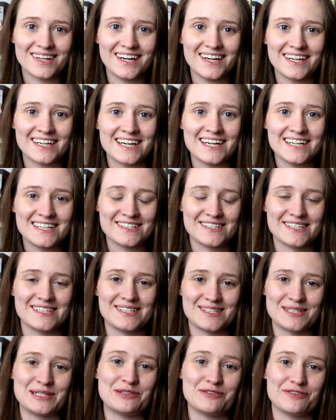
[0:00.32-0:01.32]
Hi guys,
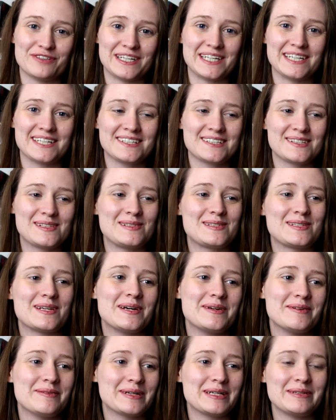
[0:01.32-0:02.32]
it's Sophie. So
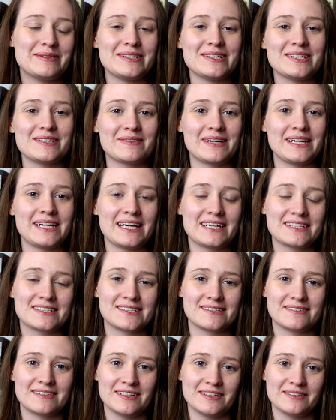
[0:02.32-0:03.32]
we're going to be doing my
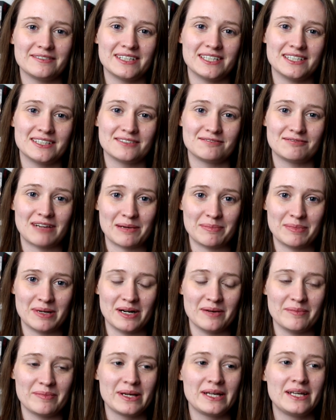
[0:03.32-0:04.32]
next Around the World
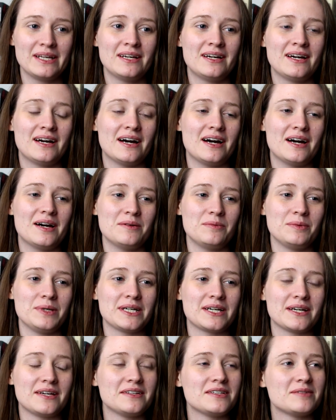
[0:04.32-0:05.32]
wrap-up. We
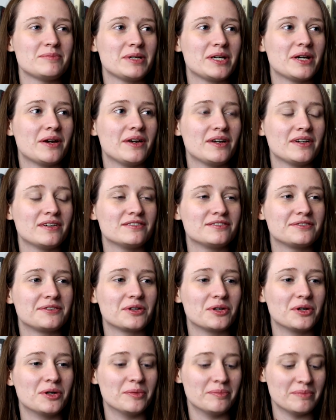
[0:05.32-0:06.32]
are going to be going
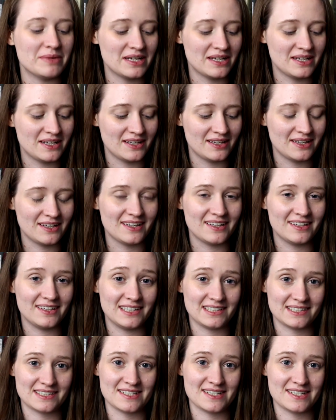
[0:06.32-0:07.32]
from
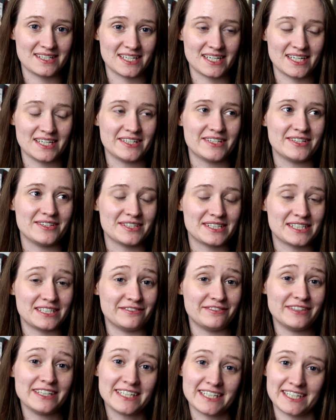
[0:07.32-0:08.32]
Liechtenstein to
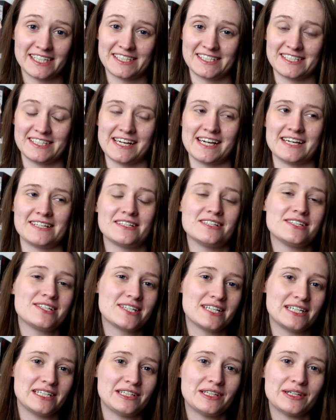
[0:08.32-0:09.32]
Slovenia today, so
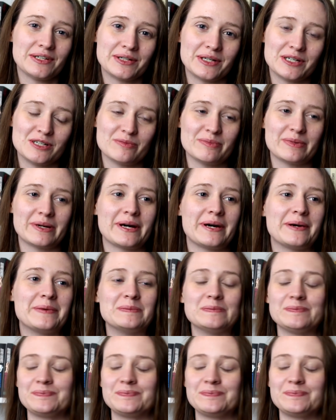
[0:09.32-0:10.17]
still in Europe, a